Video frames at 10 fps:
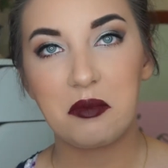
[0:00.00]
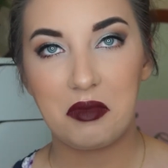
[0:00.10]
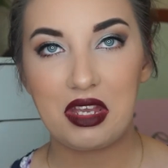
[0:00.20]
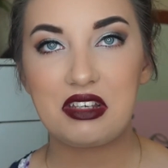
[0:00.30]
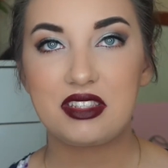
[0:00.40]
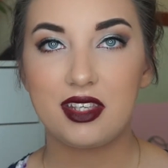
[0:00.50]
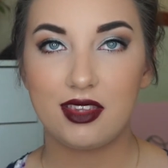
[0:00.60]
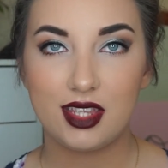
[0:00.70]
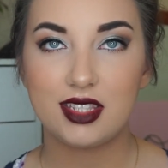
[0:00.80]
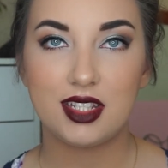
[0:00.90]
makes
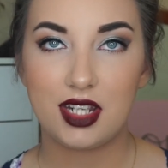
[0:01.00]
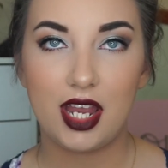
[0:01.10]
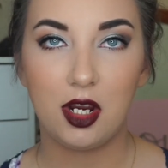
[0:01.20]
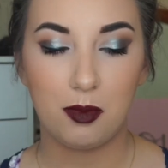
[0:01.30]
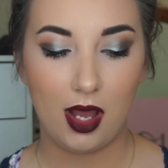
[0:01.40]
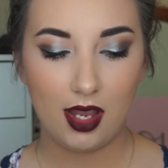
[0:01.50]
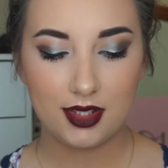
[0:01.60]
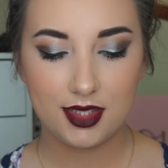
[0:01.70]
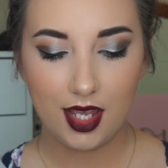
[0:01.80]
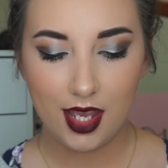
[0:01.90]
this entire
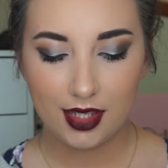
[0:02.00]
box.